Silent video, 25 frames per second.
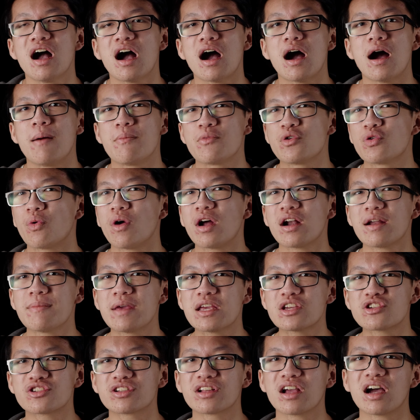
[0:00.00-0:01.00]
You want to
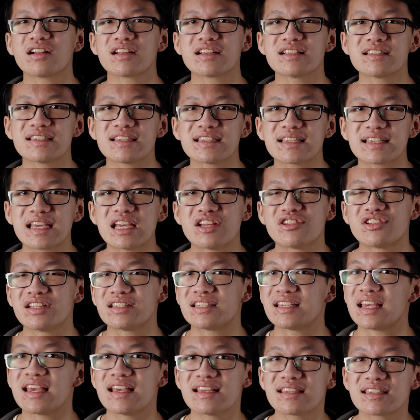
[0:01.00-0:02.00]
make sure the audience is engaged.
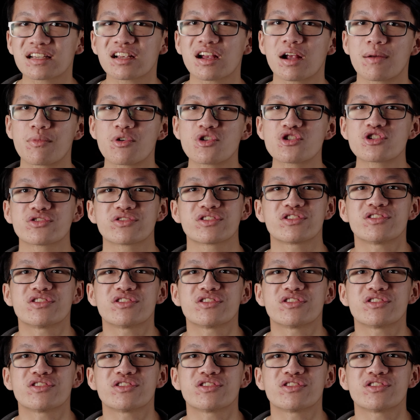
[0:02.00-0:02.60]
This is a commercial.